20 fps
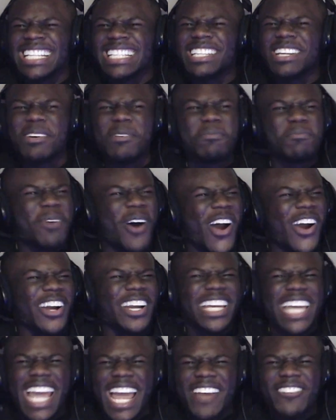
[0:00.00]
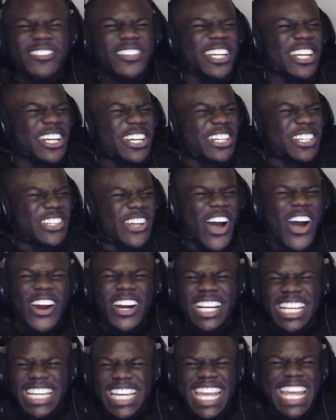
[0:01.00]
the park after
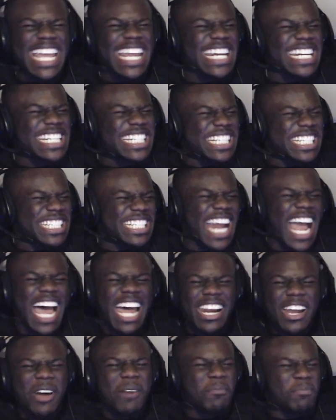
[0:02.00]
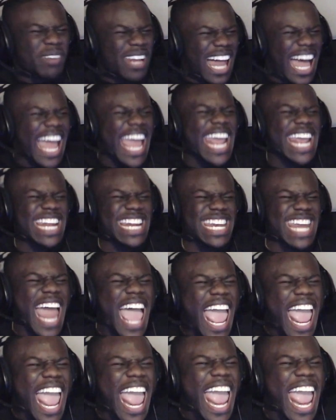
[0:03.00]
dark getting shot up like
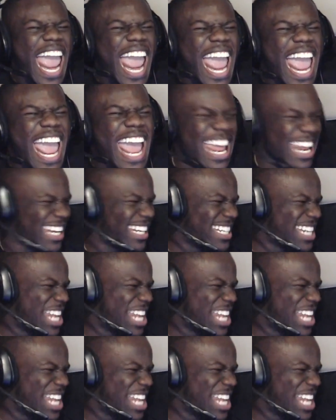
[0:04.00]
that.